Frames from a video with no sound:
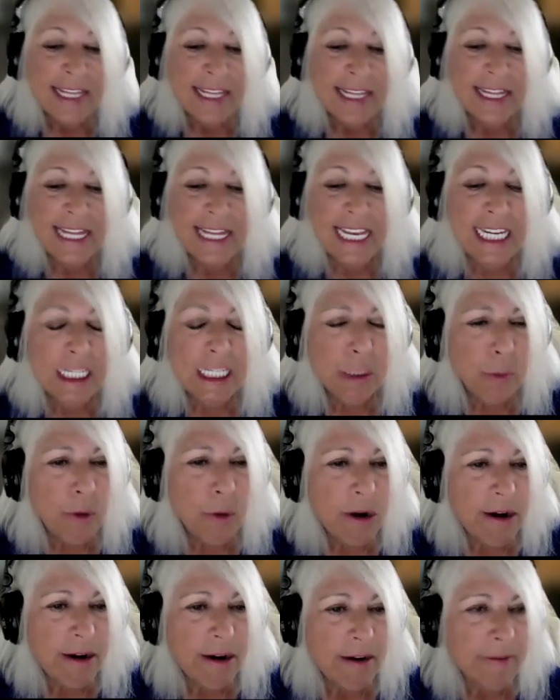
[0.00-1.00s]
These
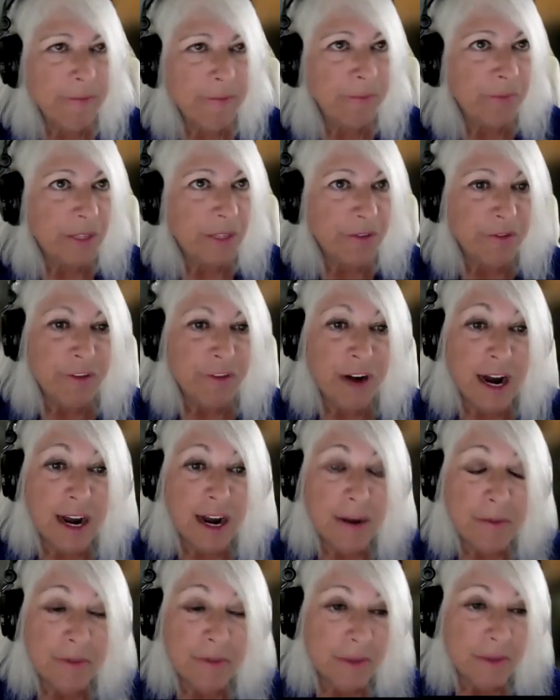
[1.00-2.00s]
were from